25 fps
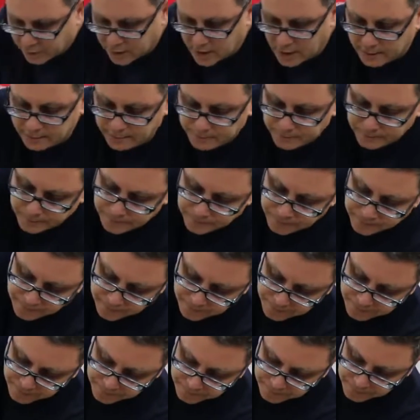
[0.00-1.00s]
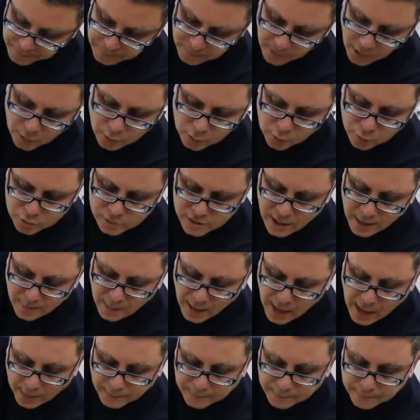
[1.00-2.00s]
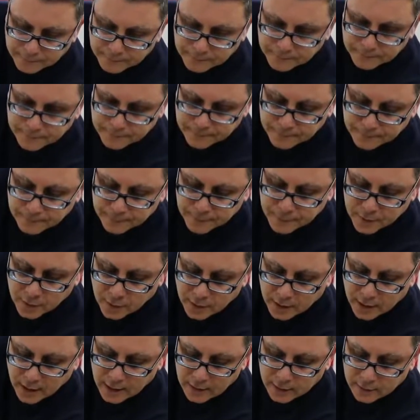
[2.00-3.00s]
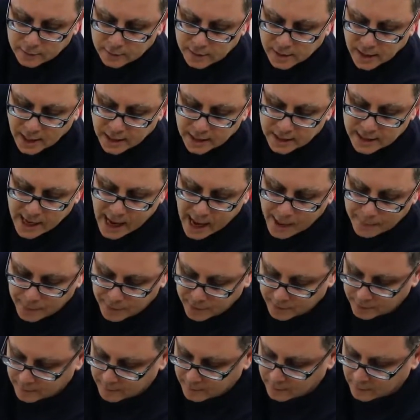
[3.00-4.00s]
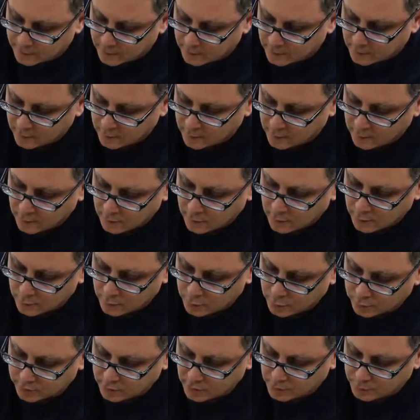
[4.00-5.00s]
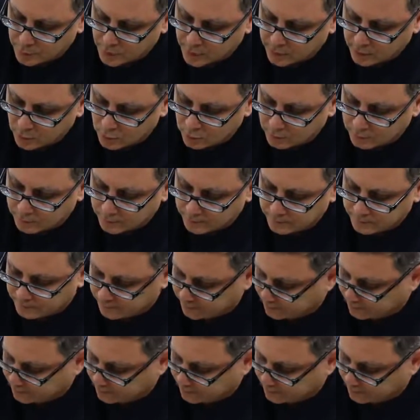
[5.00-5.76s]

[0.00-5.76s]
forget, don't lose that part. Okay, the end cap. Put that back on,